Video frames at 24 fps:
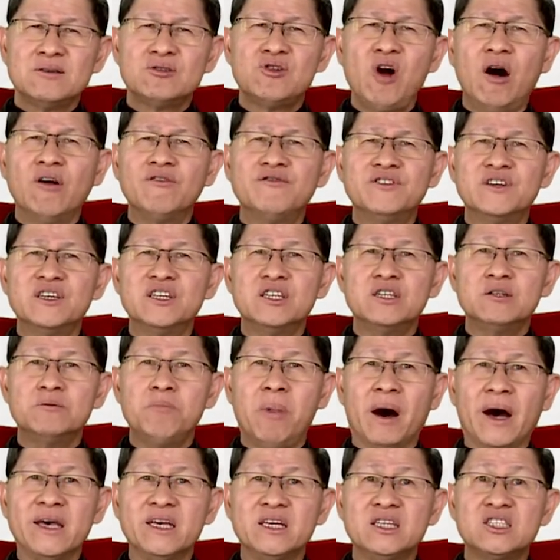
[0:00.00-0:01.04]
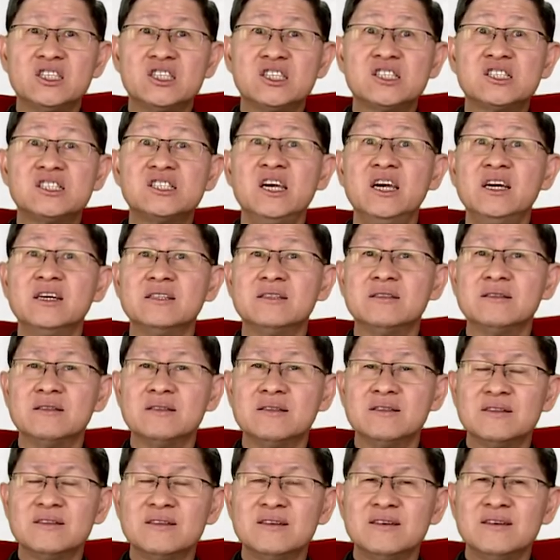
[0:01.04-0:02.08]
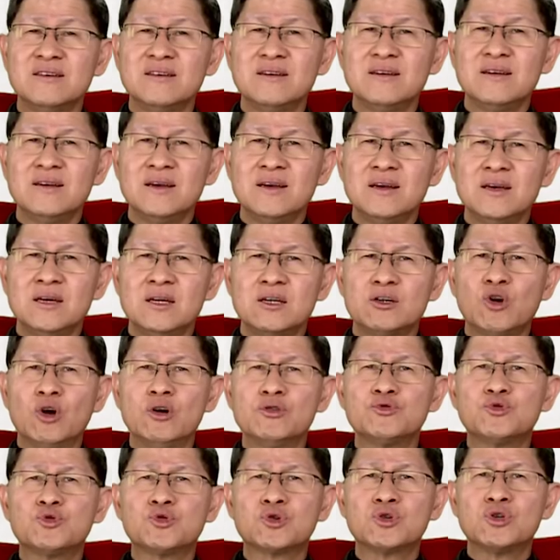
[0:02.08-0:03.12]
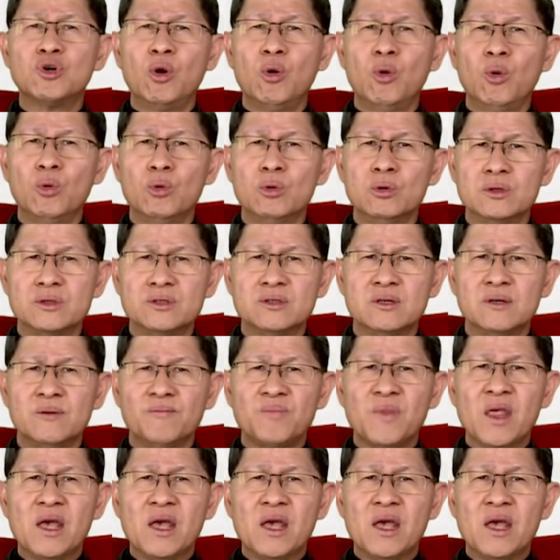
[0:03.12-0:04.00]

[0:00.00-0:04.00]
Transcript: governed by sin, controlled